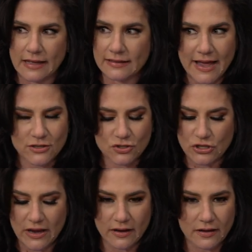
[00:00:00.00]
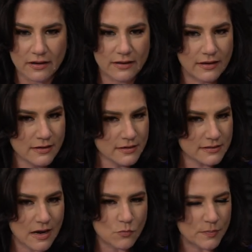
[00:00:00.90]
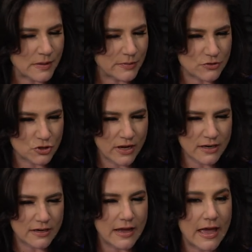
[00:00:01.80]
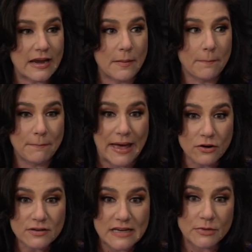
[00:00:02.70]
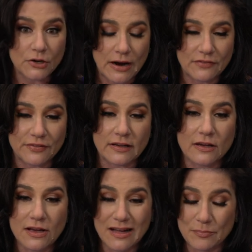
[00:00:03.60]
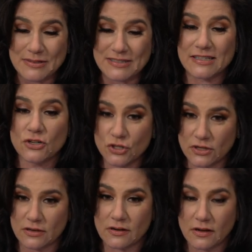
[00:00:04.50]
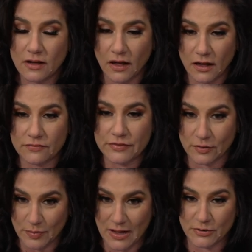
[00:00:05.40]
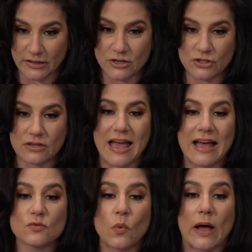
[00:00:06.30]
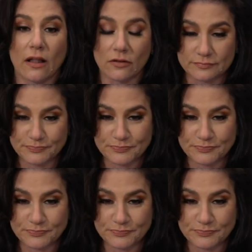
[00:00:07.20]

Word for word: at last check, India's got more people than China and a better demographic composition of their population as well.